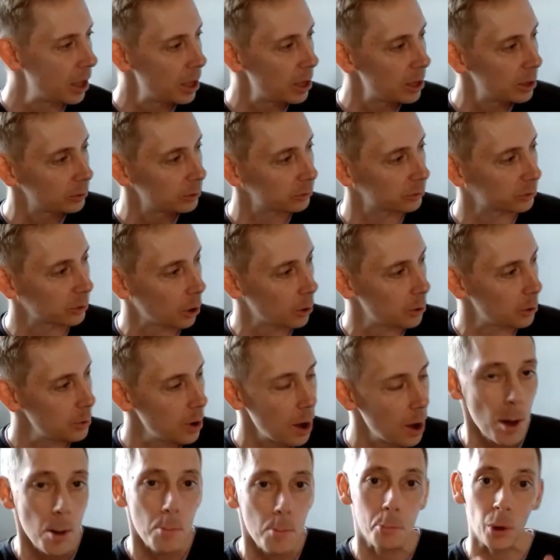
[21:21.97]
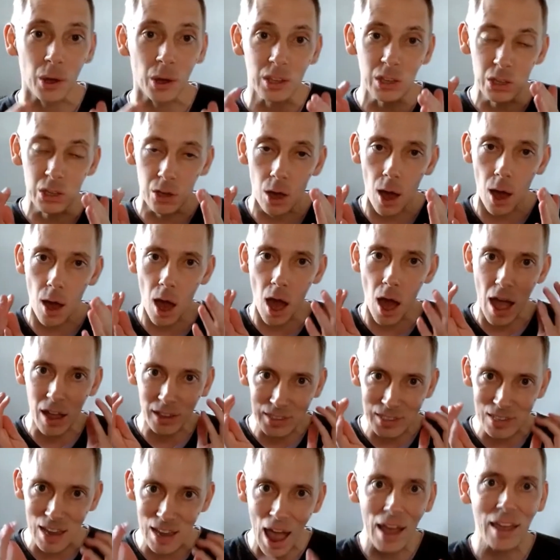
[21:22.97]
So by
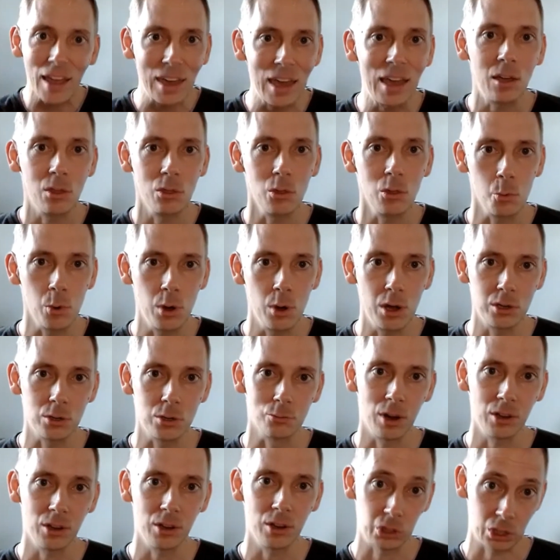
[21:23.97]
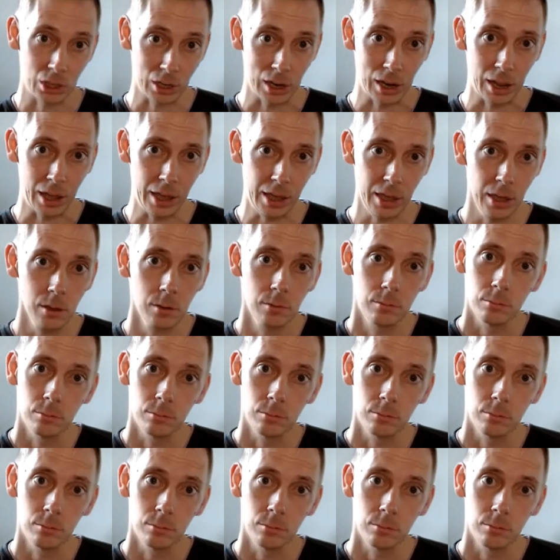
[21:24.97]
attacking the word originally,